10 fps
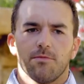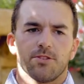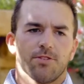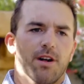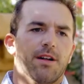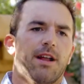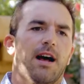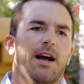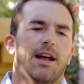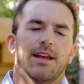Jarelle and
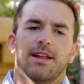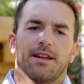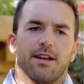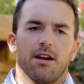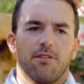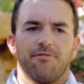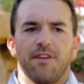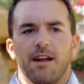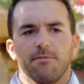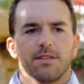I and our
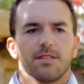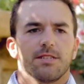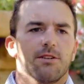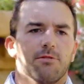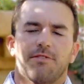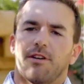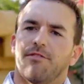family, you know, we're very